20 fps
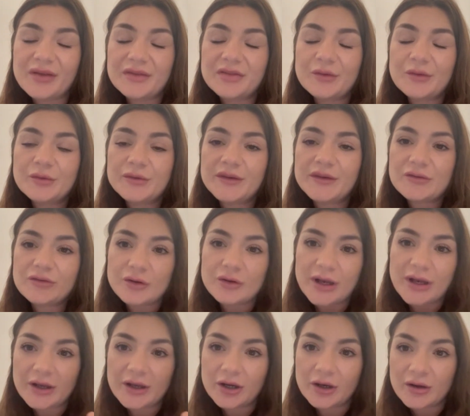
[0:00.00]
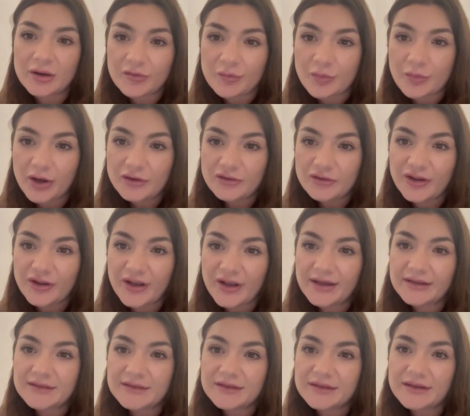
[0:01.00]
they would give you like a lot of
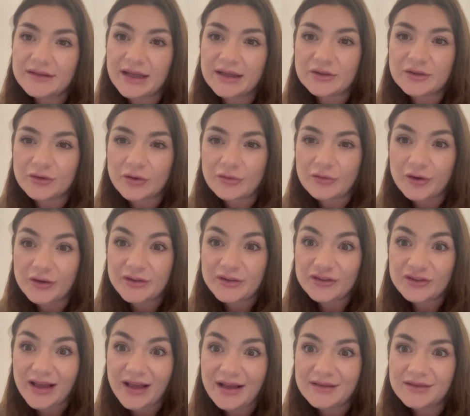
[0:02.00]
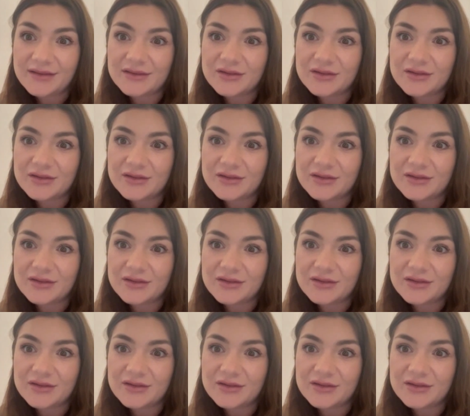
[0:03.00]
projects, like for each class.